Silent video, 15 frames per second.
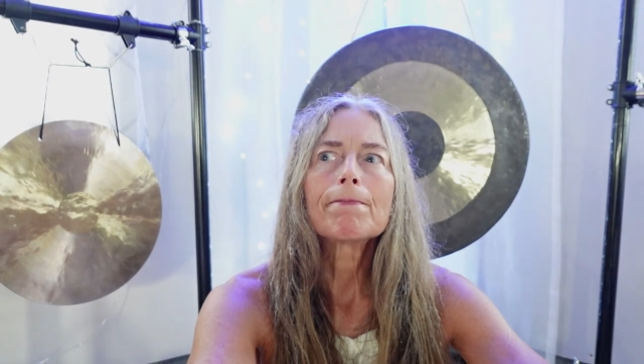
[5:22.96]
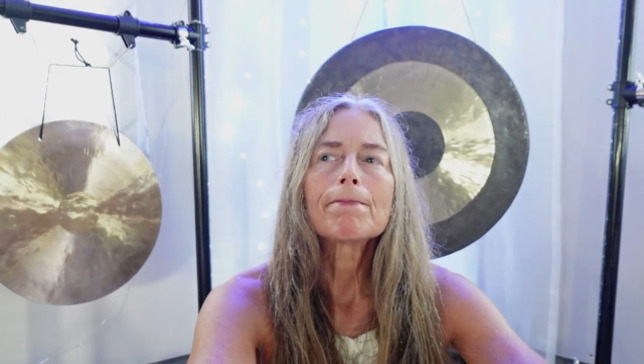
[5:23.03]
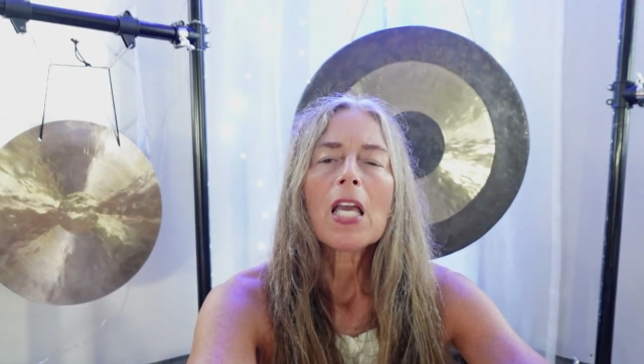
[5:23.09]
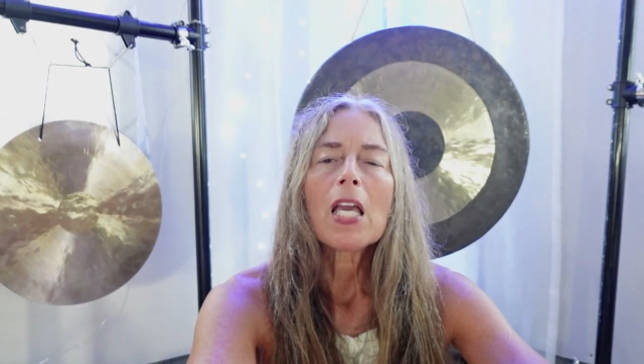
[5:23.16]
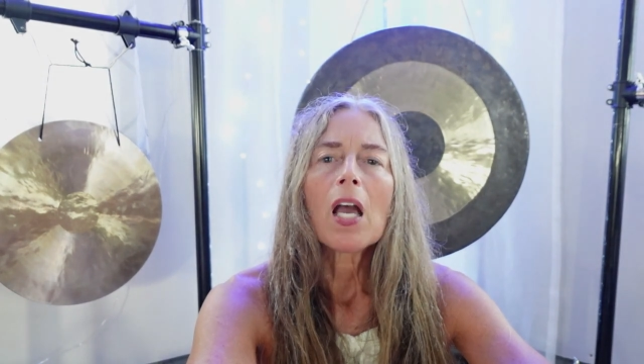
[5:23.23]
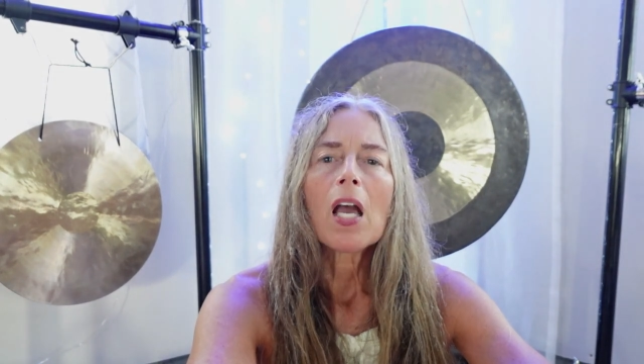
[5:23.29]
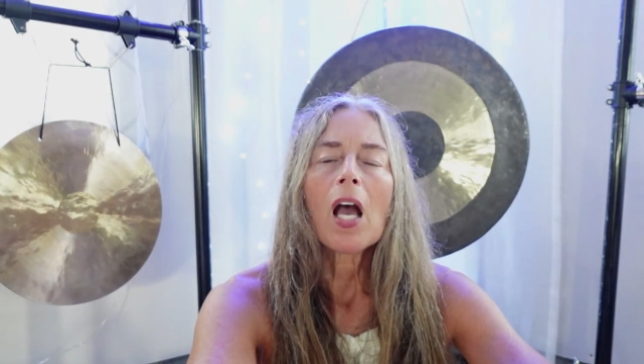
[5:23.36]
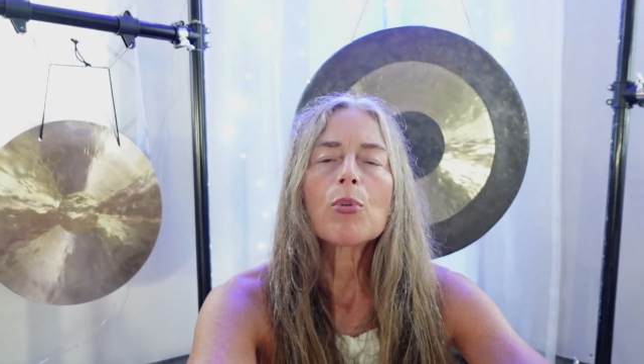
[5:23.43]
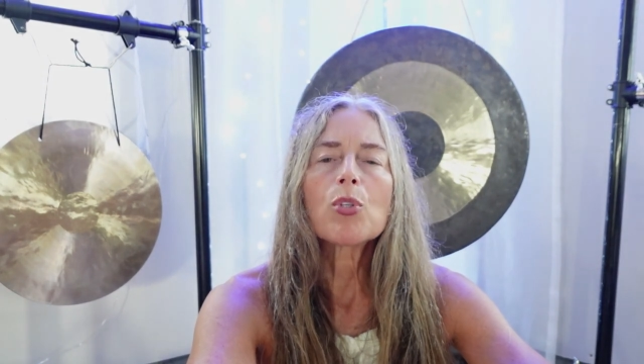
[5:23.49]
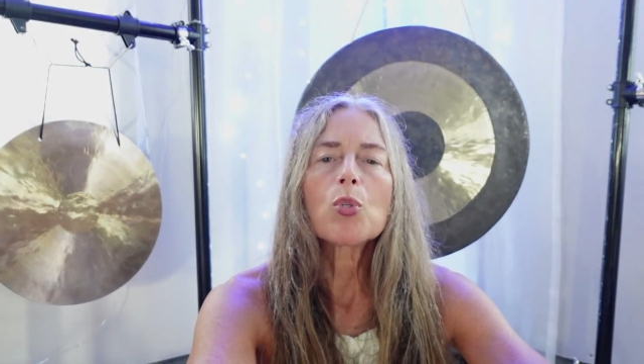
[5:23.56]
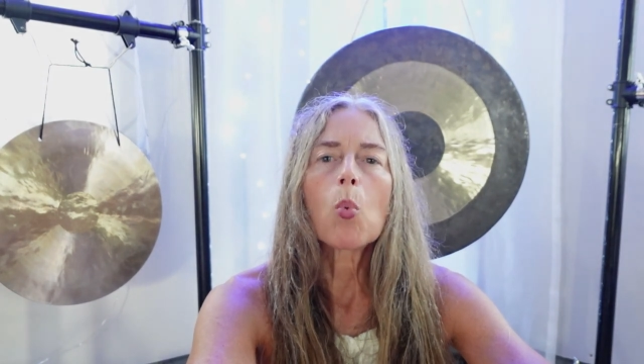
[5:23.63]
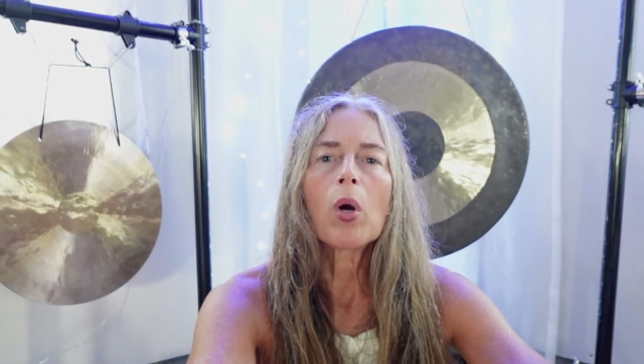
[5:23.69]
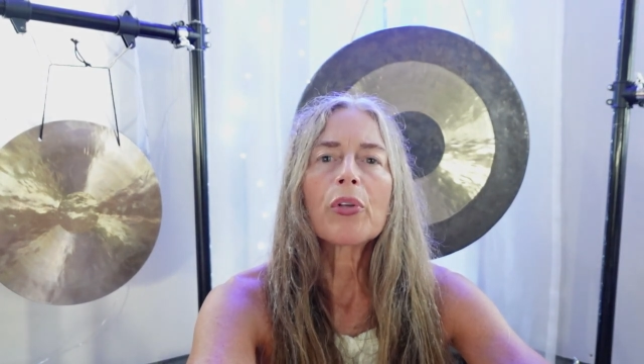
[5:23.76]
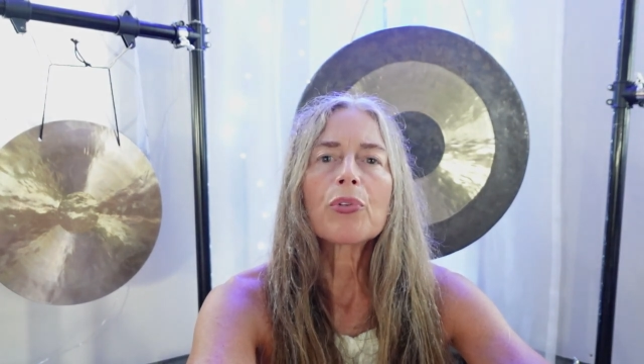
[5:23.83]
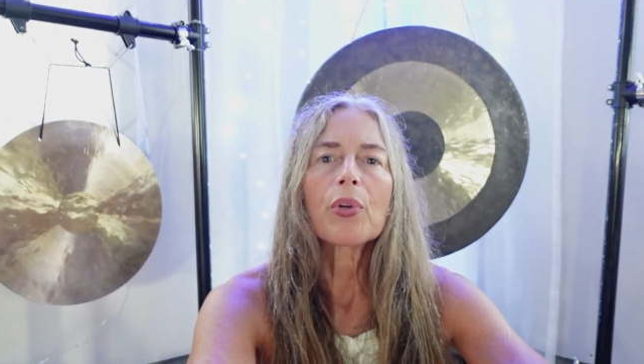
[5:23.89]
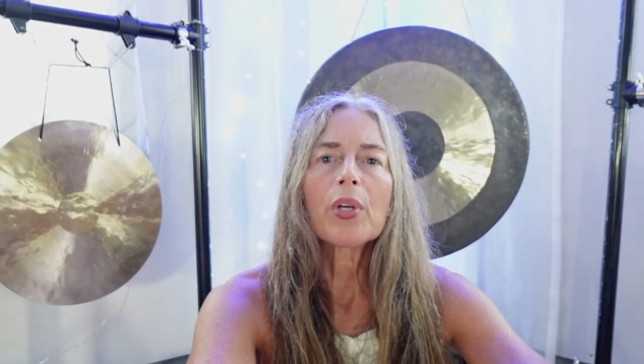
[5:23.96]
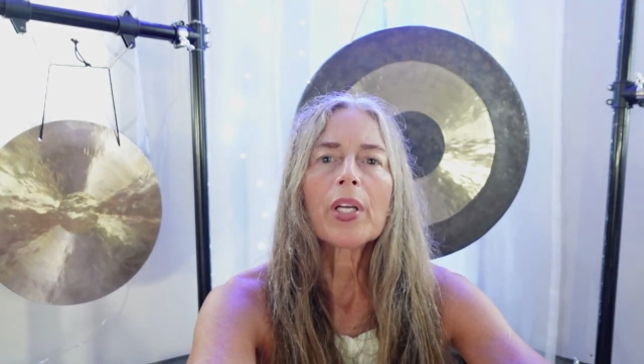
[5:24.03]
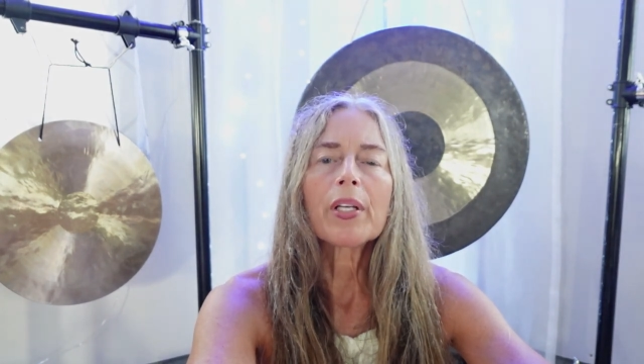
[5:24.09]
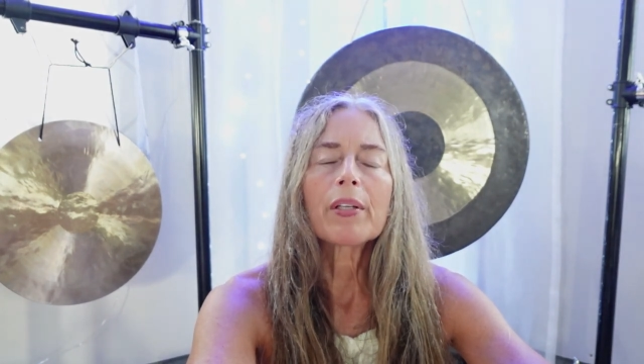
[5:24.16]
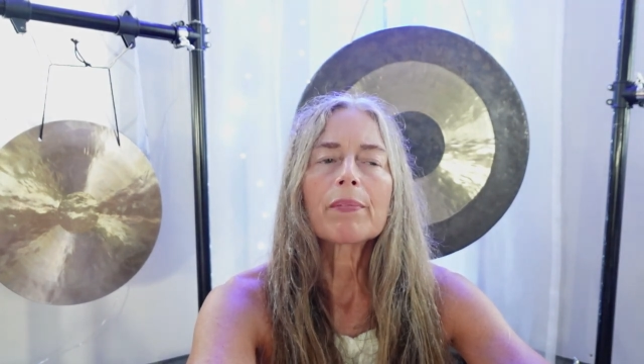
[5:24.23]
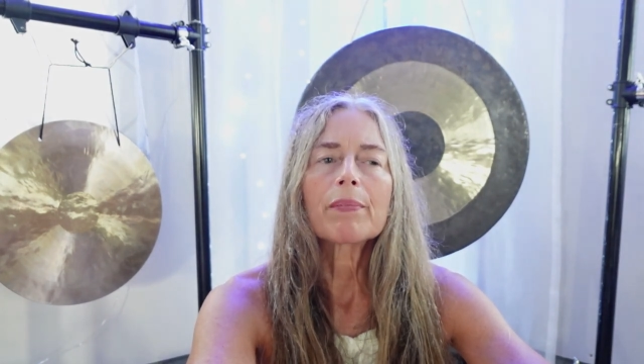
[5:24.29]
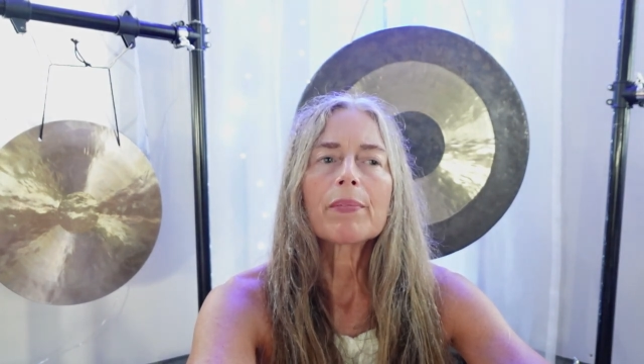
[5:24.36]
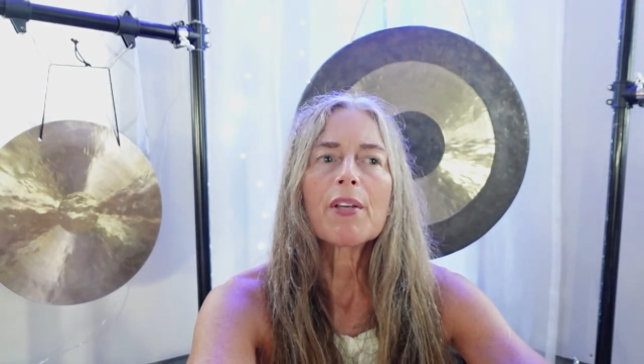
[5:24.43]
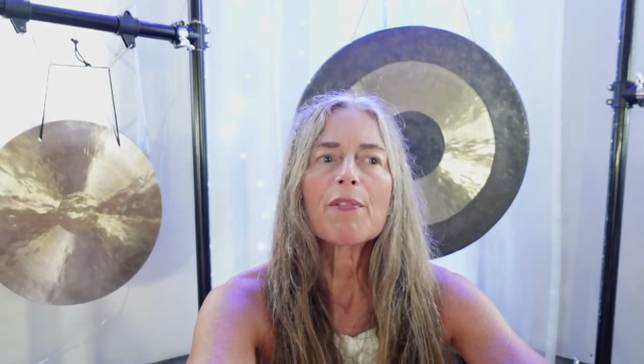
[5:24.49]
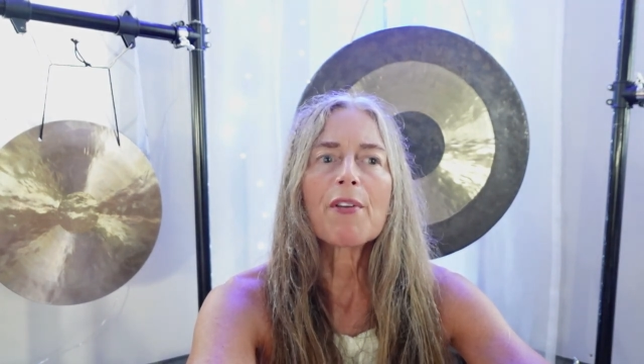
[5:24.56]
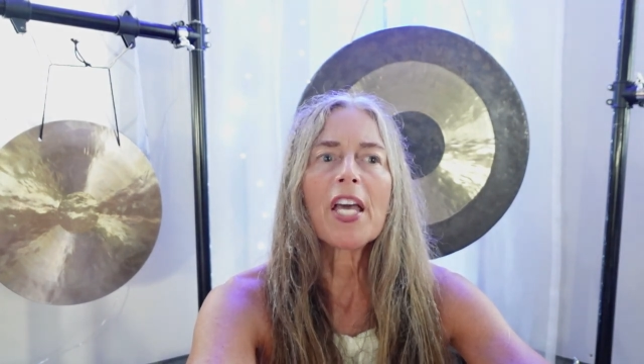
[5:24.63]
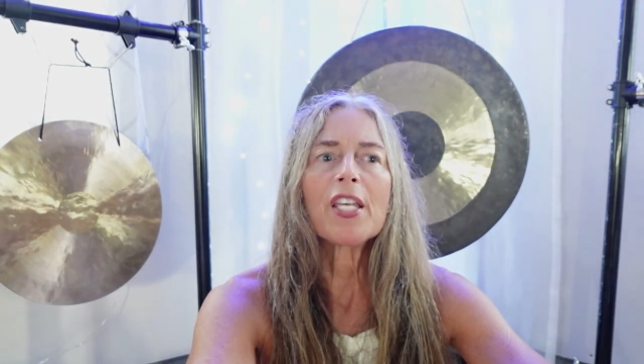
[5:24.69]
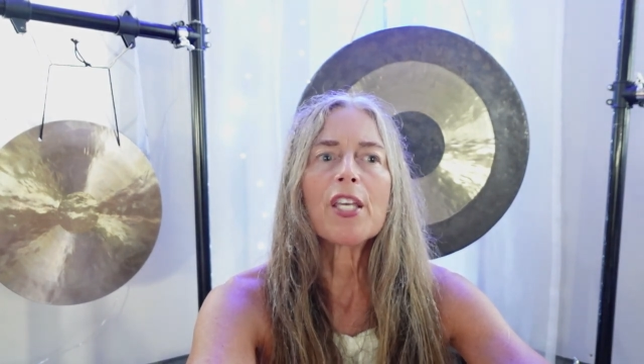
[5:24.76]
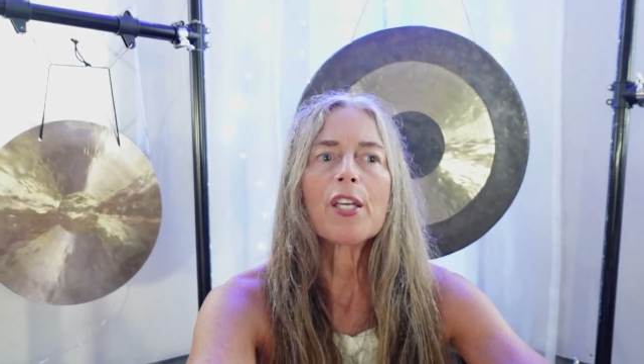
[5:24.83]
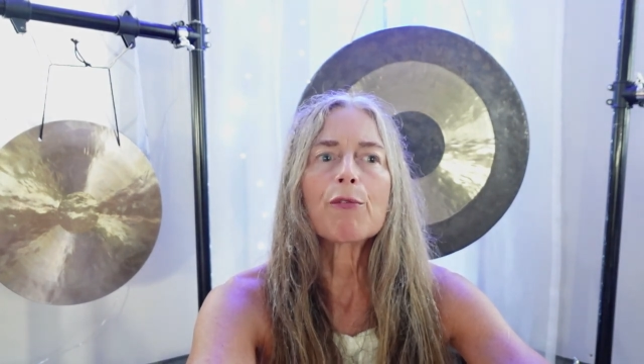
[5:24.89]
I was wondering if
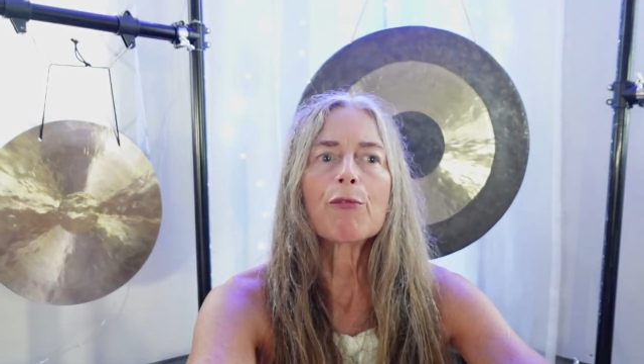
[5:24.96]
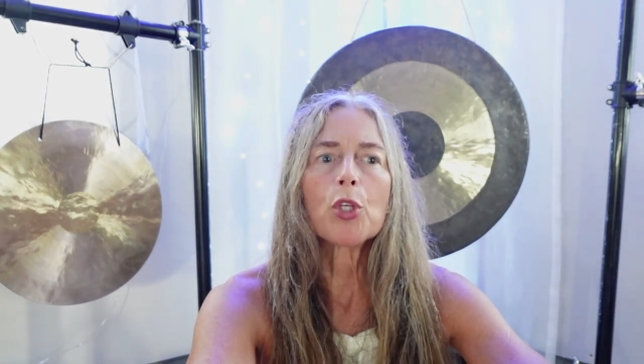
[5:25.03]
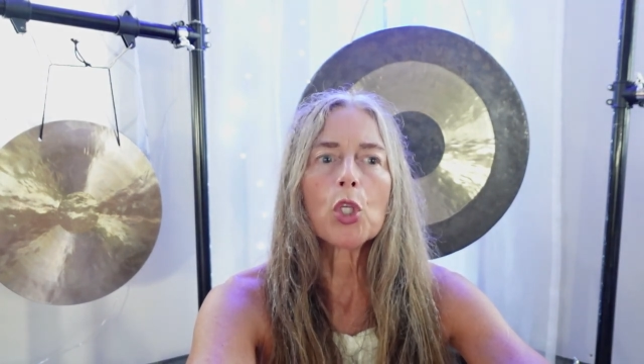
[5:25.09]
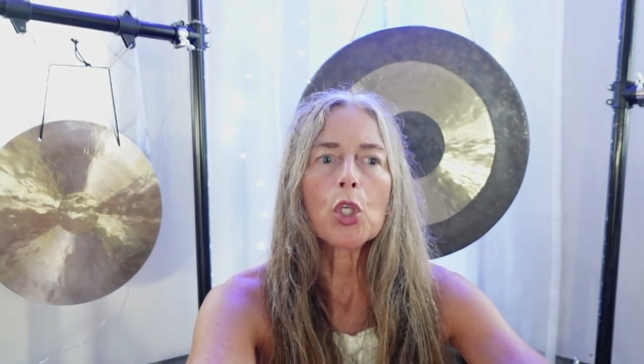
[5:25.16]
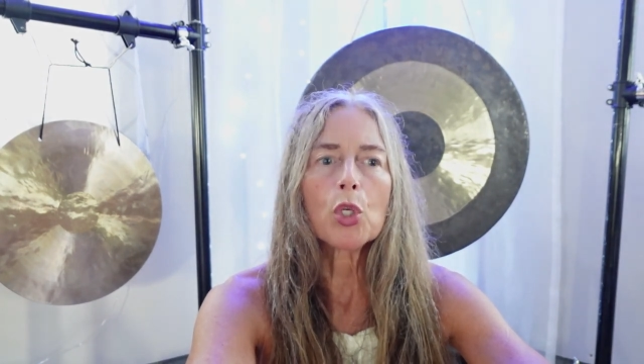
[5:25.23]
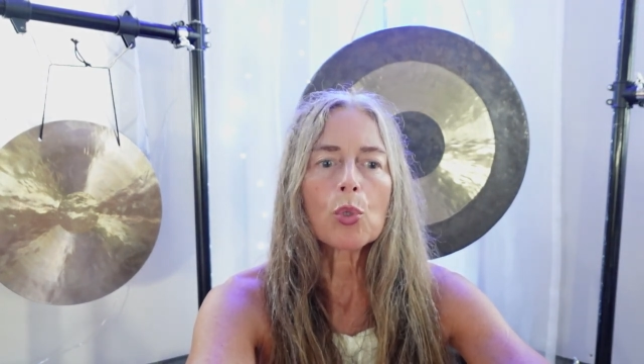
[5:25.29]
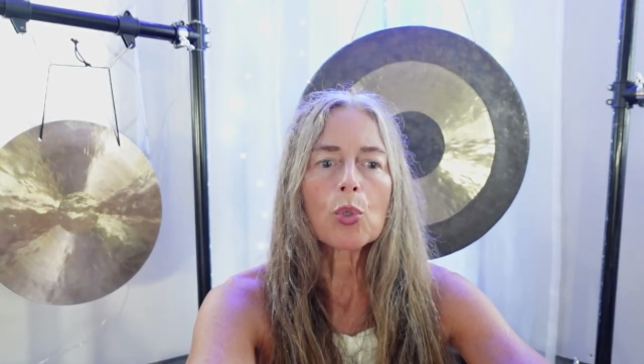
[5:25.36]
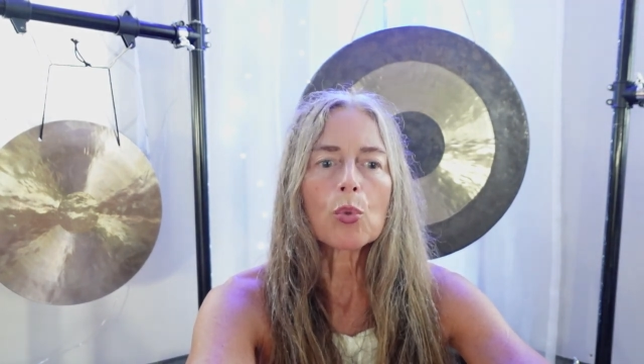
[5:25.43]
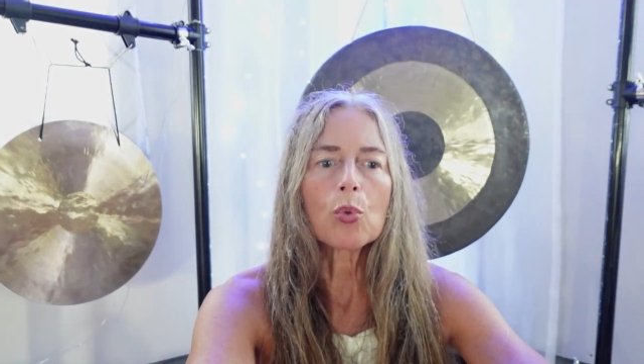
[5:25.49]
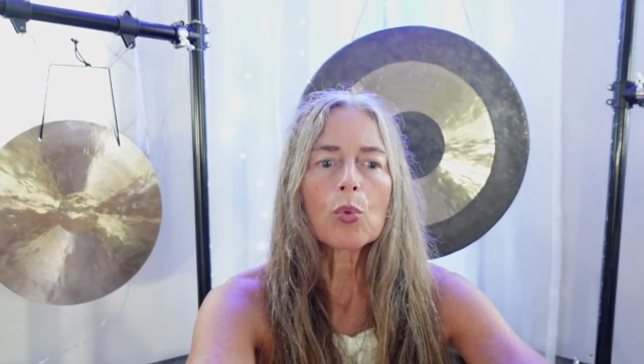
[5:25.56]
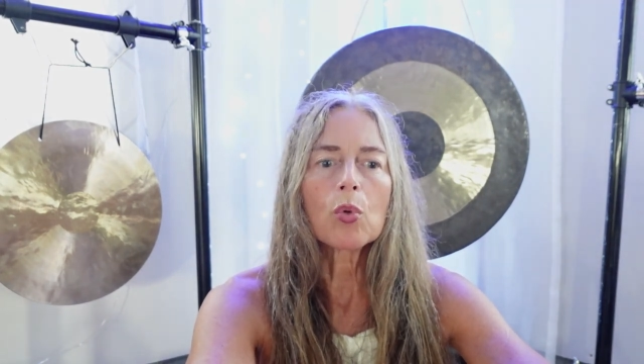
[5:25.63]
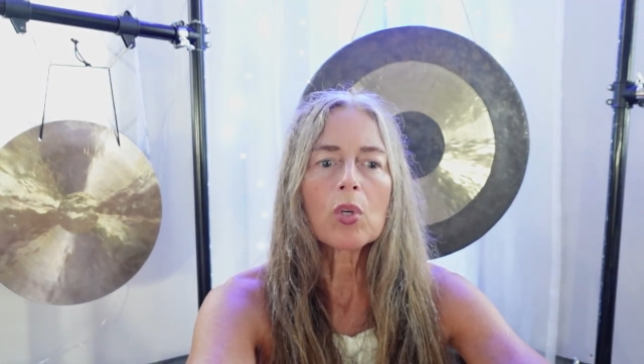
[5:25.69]
any of you